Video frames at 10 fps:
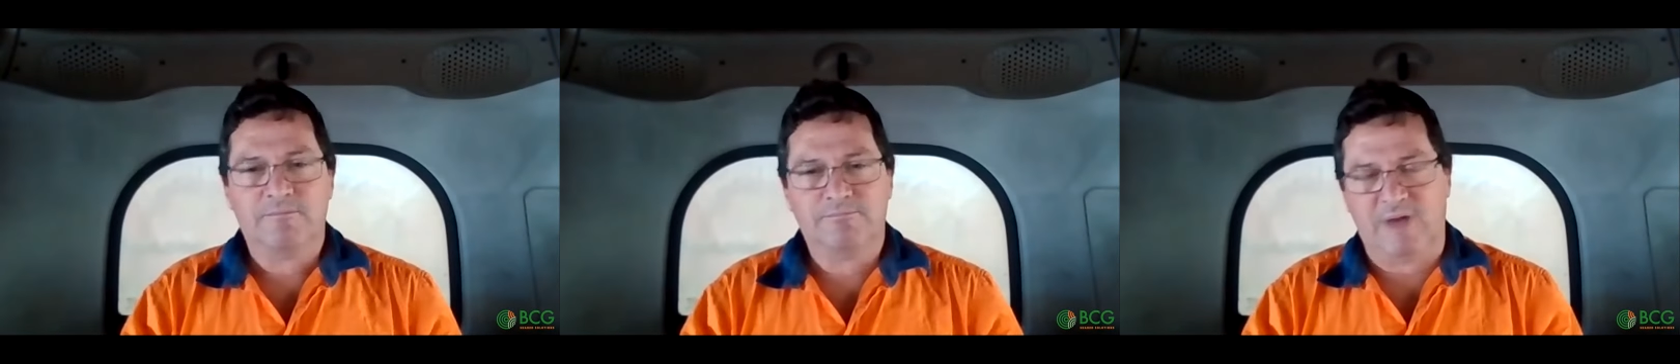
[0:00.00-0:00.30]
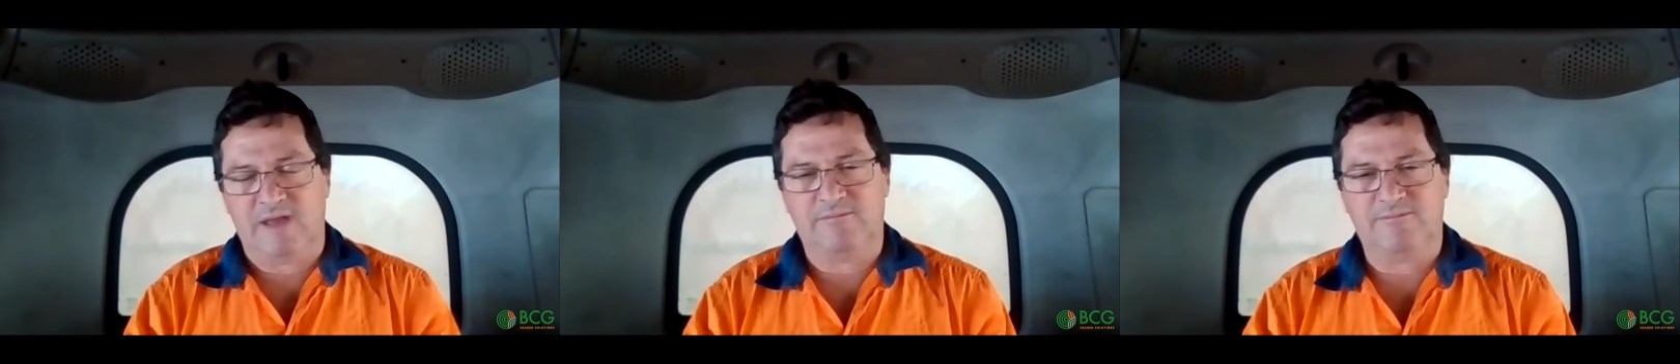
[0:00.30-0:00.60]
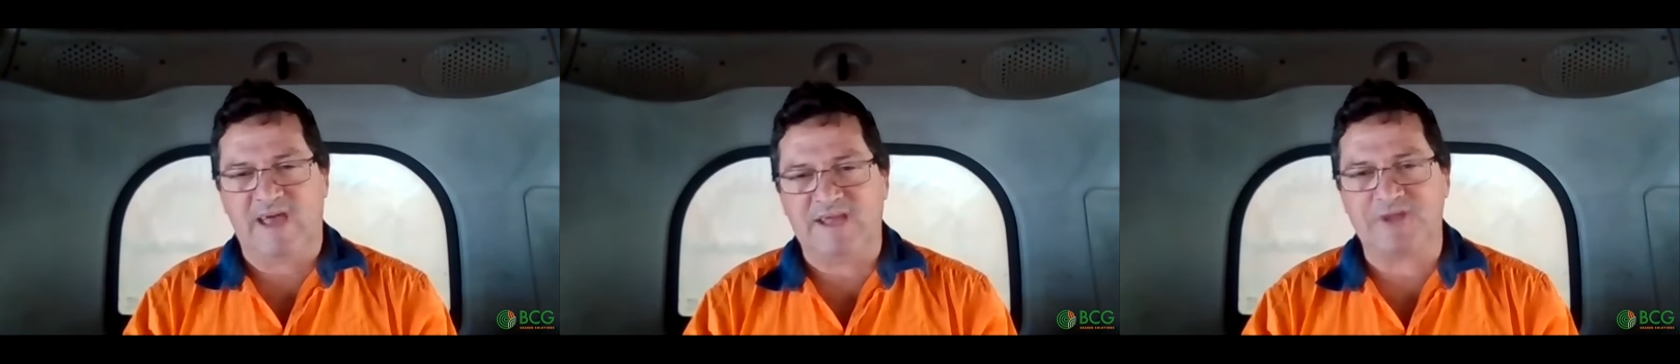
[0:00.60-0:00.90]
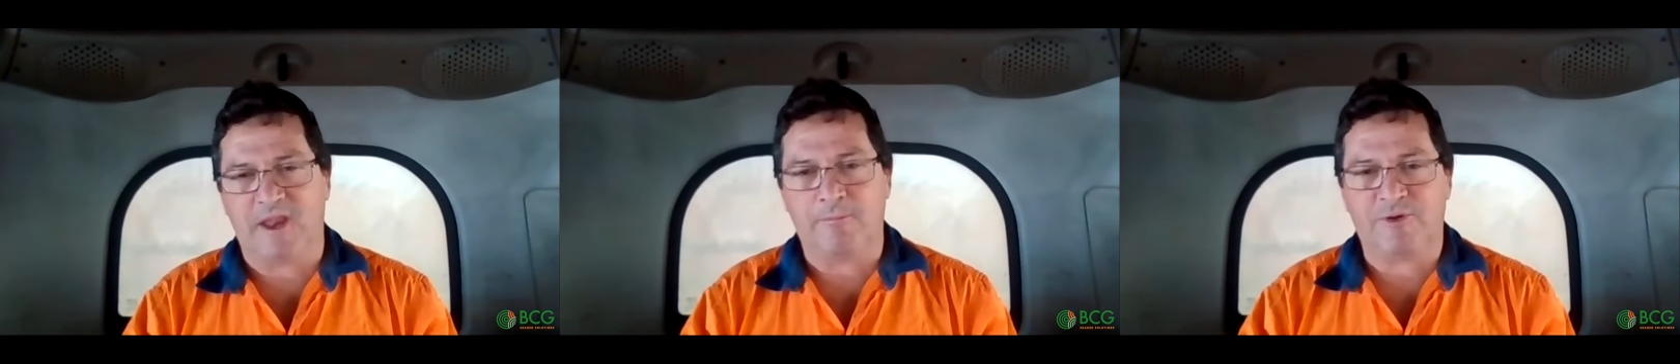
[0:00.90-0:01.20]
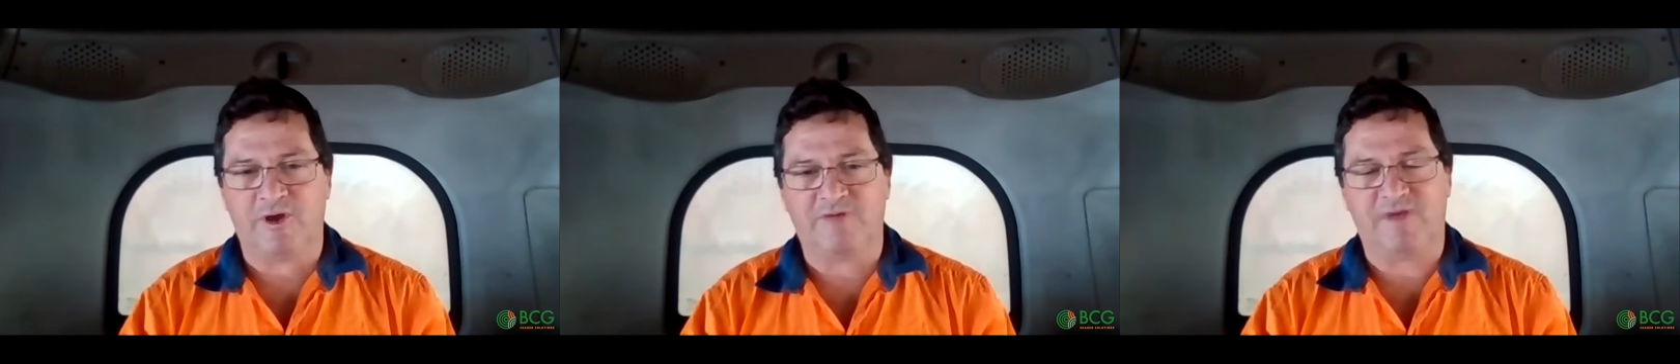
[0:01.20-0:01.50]
But that's an
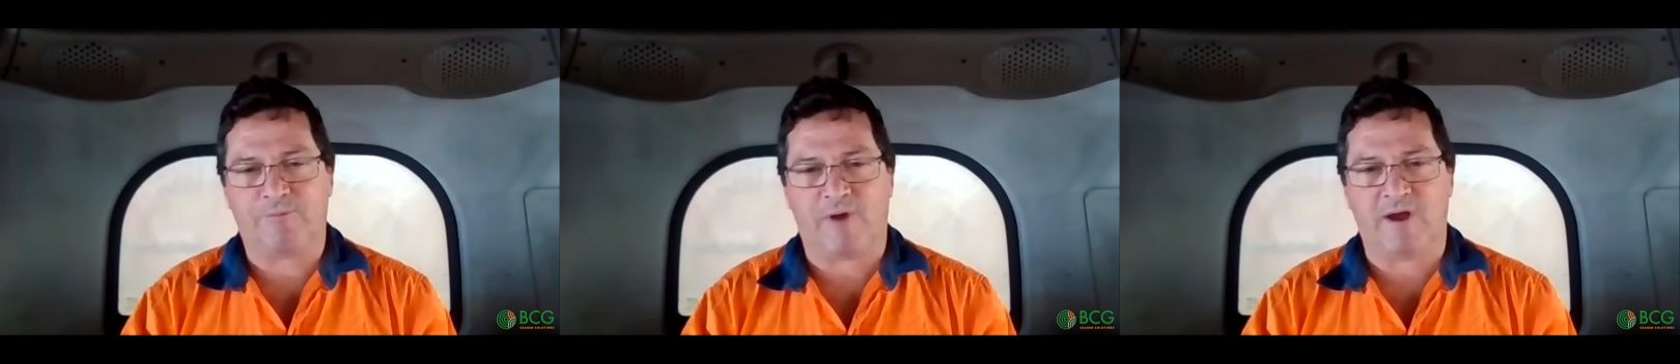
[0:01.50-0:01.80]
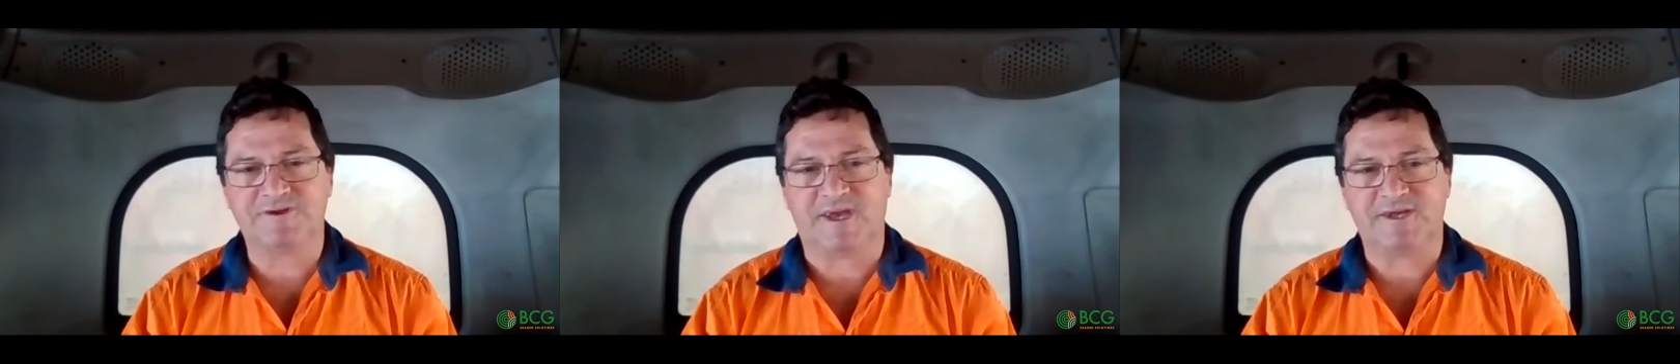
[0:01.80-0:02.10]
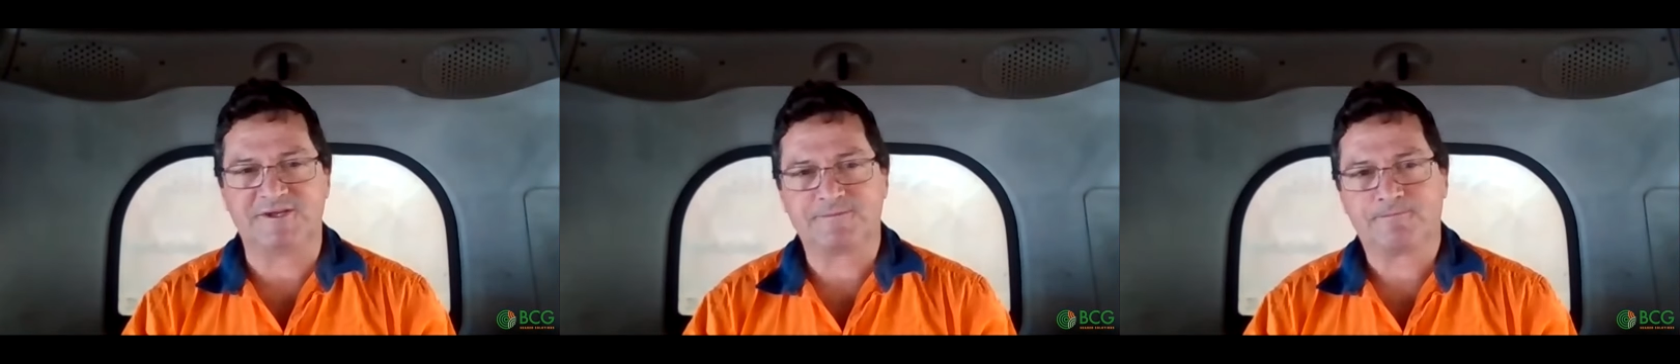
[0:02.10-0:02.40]
imperfect process.